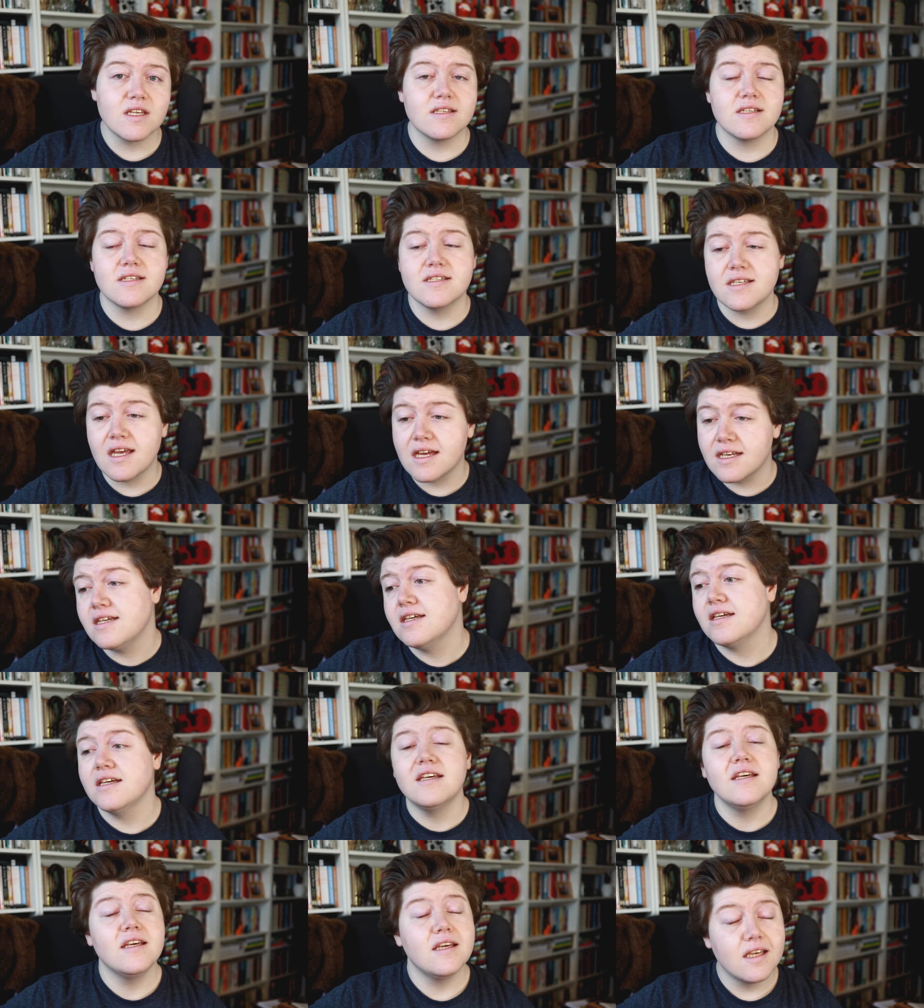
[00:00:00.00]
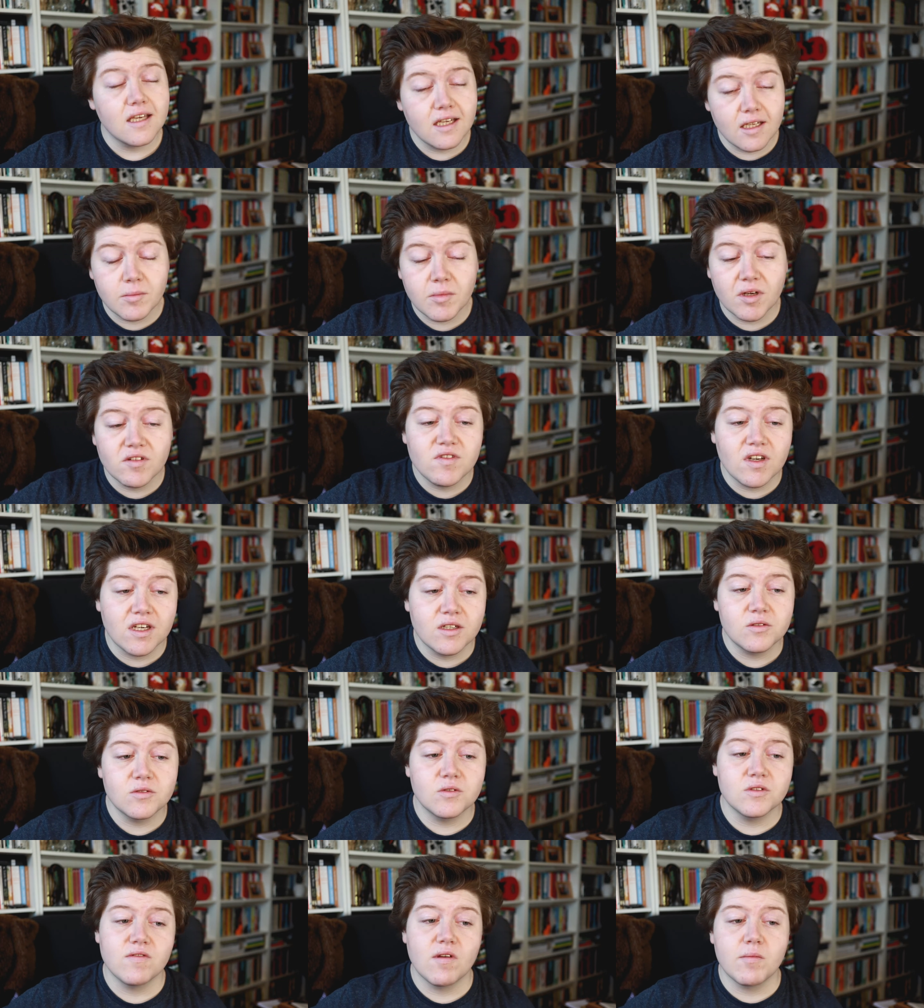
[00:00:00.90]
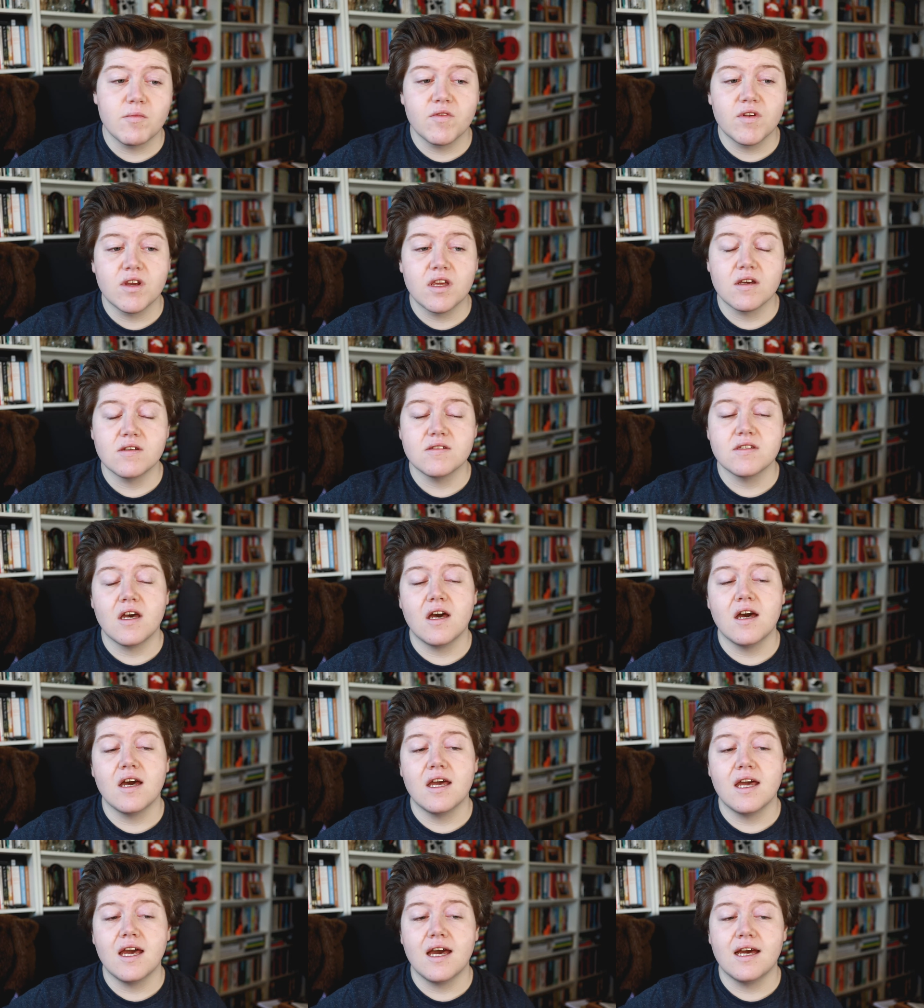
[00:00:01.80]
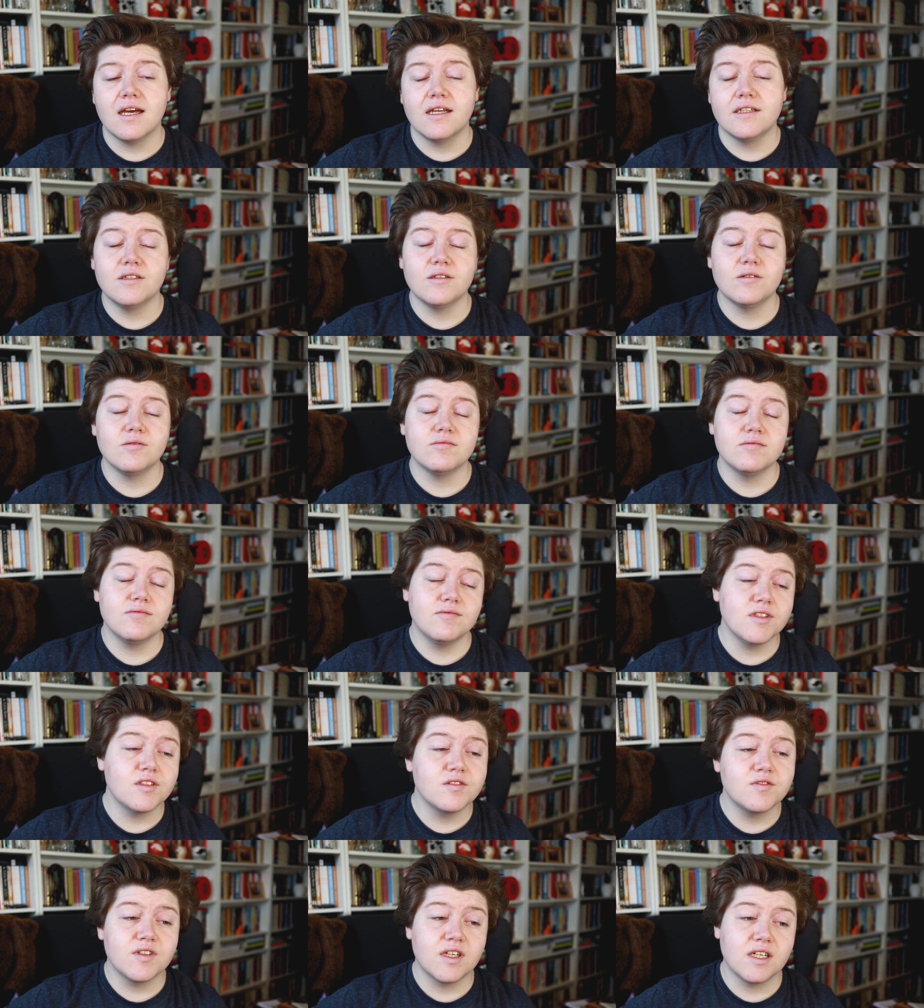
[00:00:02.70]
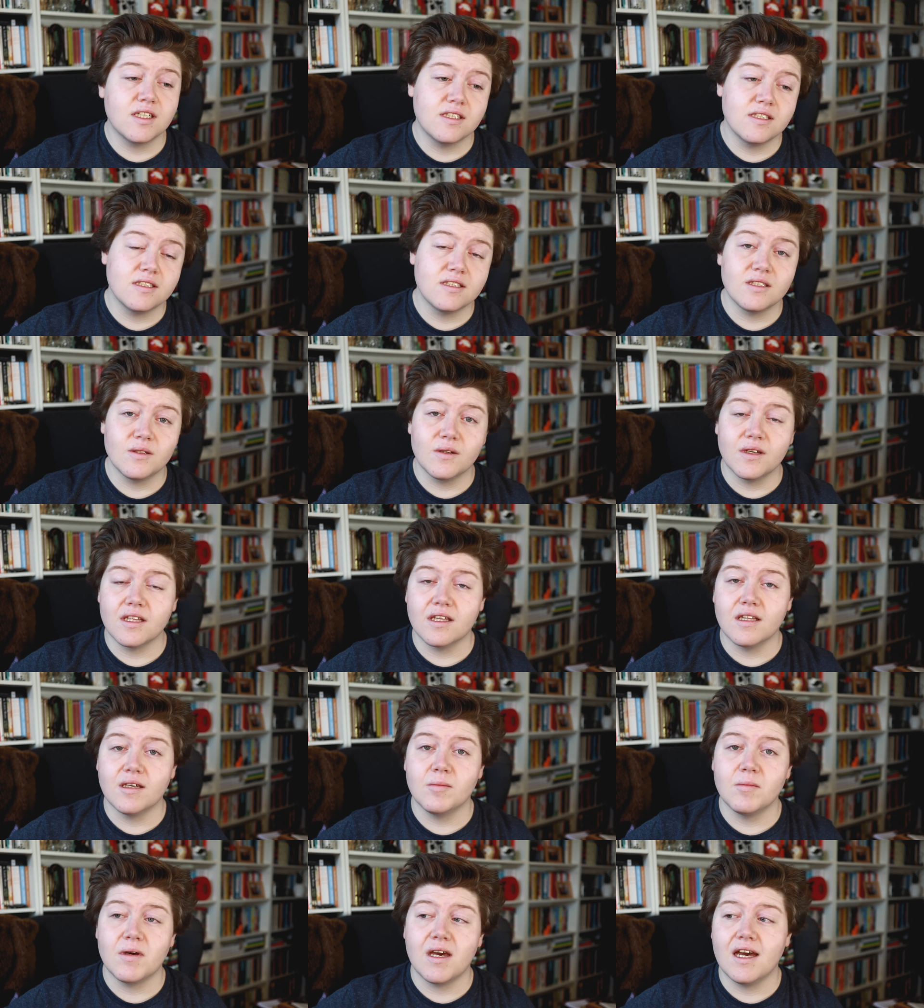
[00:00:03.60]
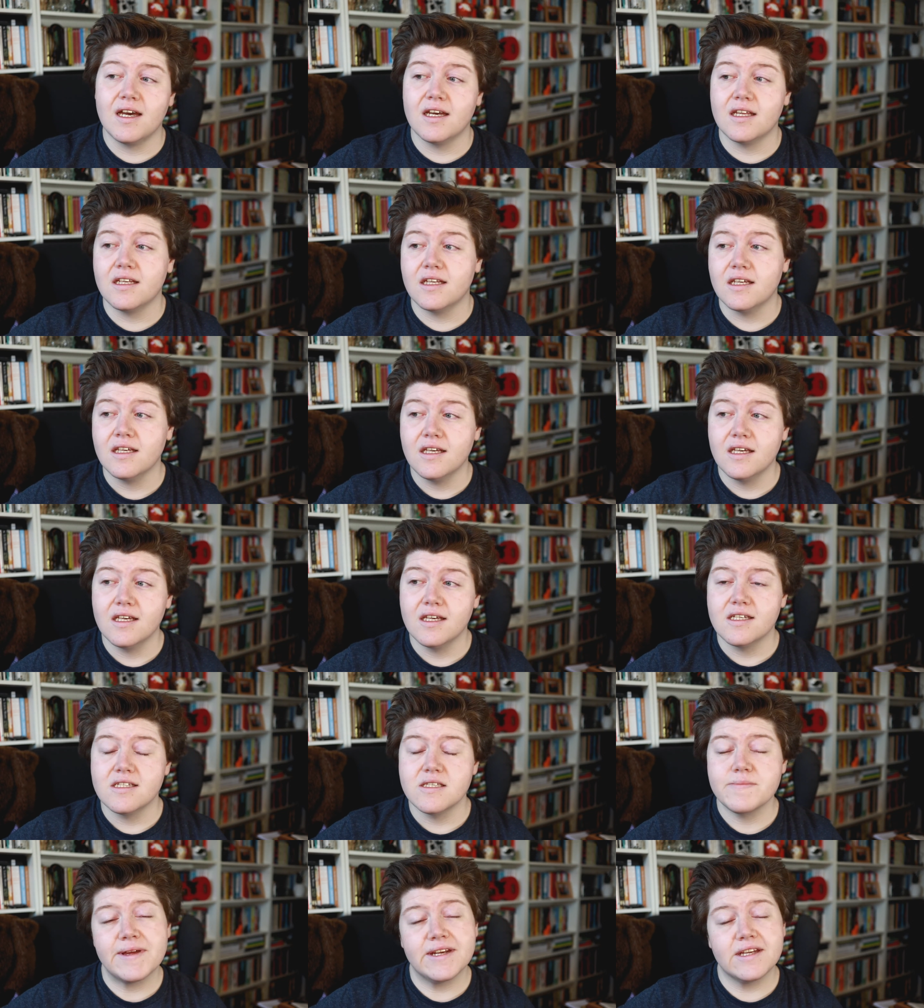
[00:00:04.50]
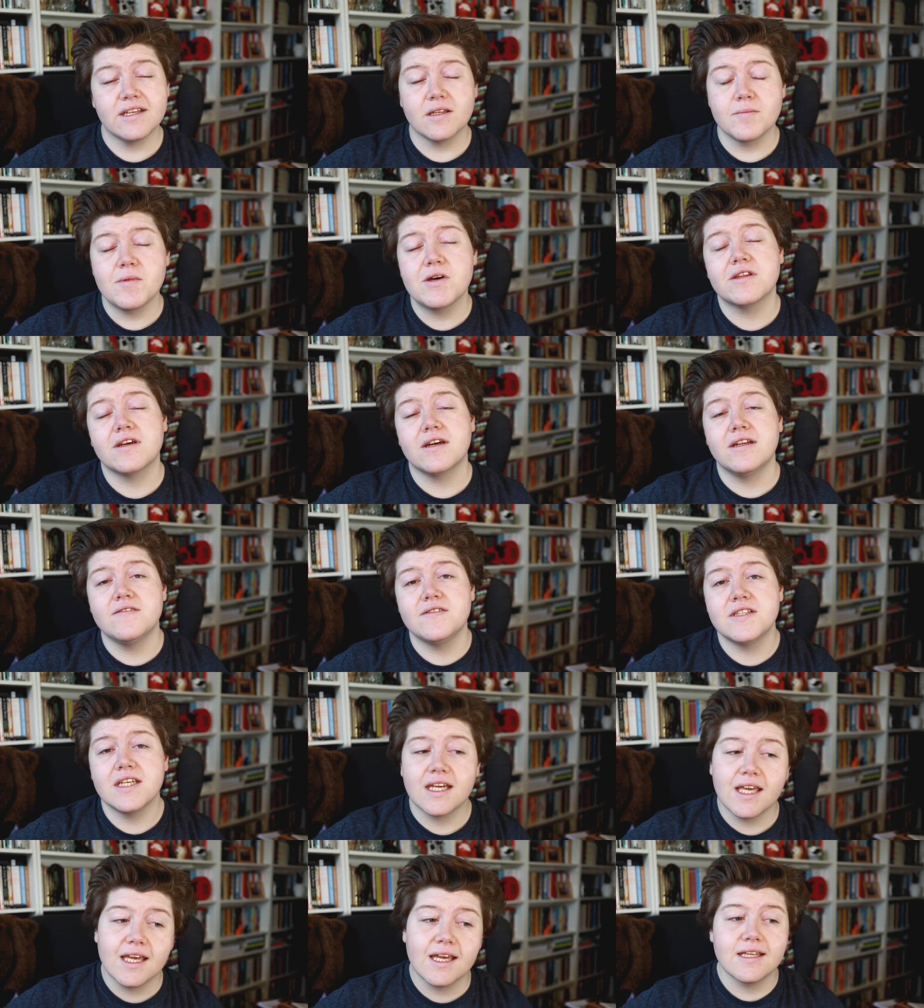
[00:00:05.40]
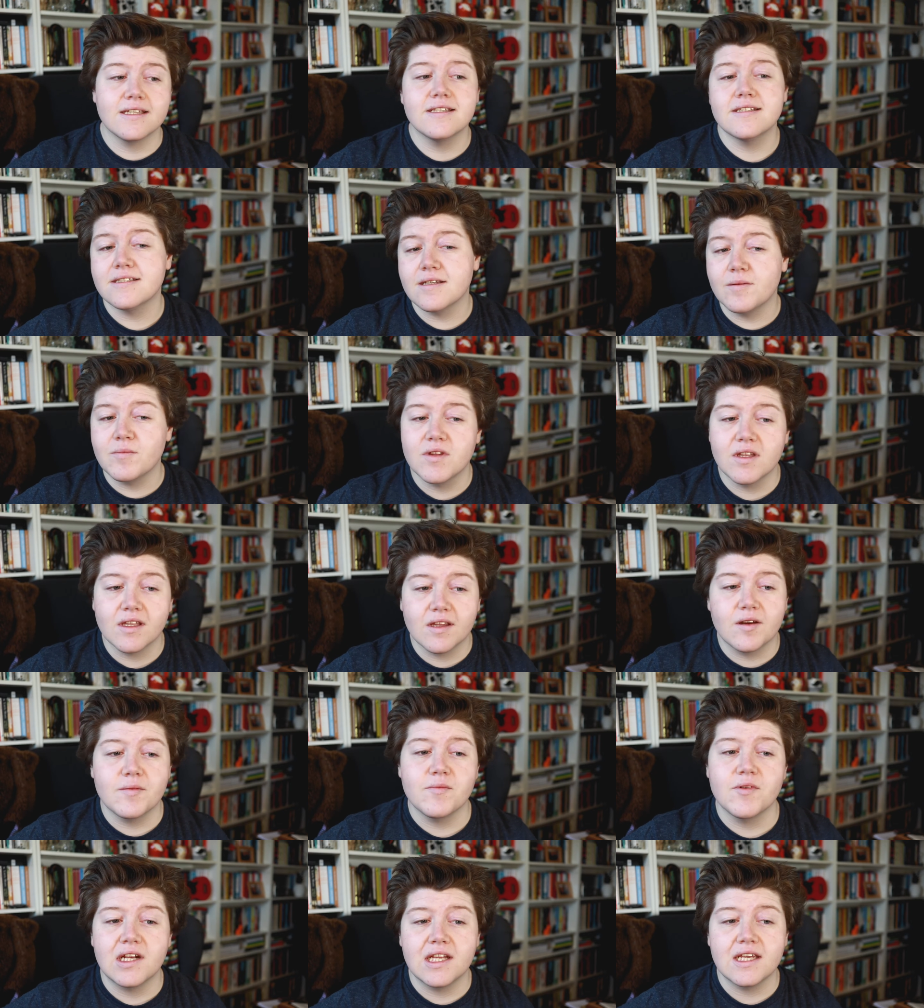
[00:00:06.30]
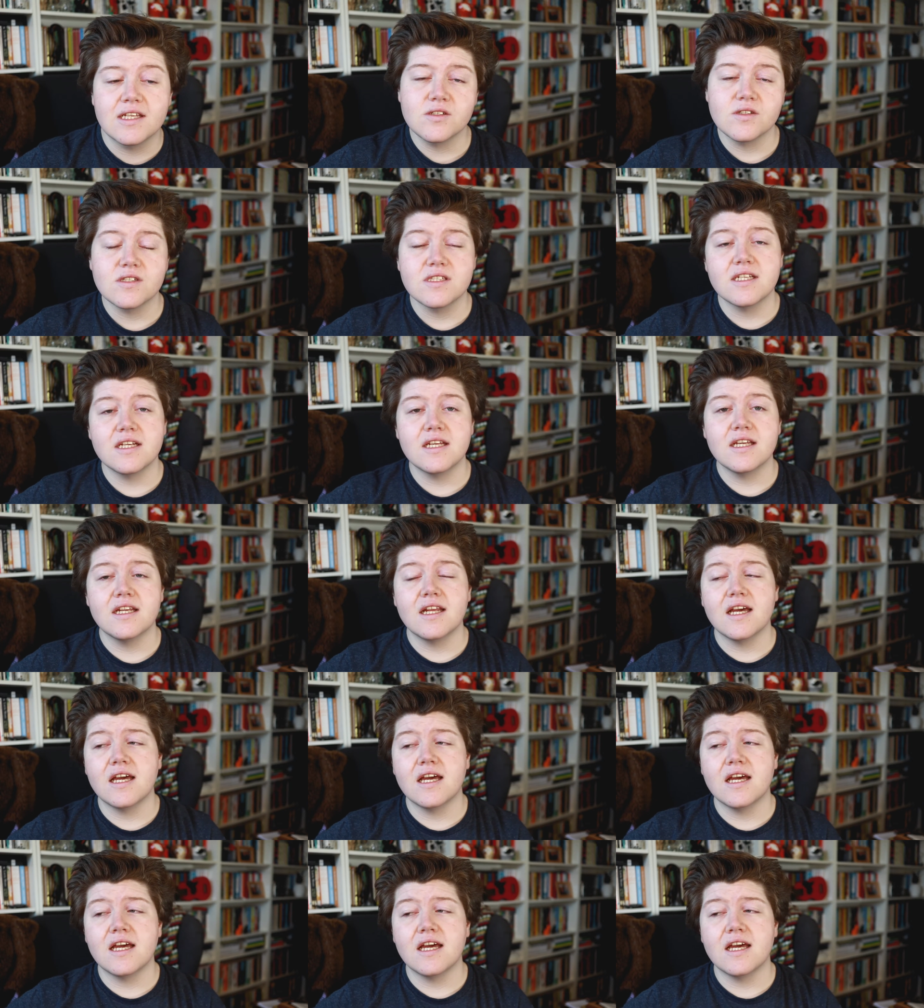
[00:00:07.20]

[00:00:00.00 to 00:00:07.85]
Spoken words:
As I said, in my final Norsevember videos, I had real fun doing them and spending the month kind of digging into something that I'm really interested in.